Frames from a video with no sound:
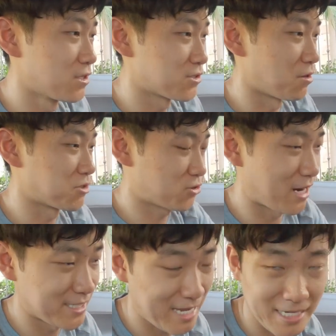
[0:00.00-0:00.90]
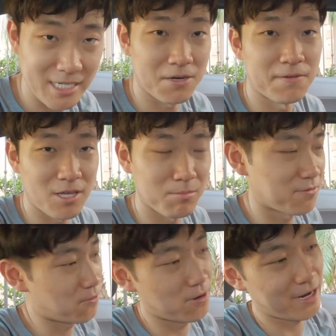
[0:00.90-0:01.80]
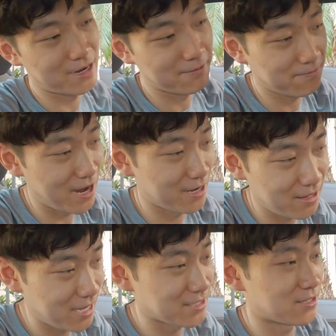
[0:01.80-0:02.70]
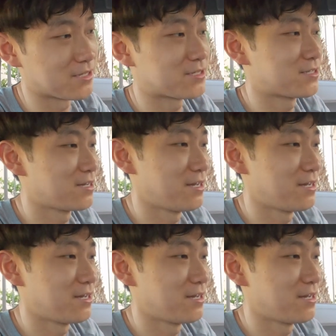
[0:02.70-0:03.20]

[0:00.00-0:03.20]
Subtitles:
So I'm just trying to test everything before I kind of finalize this.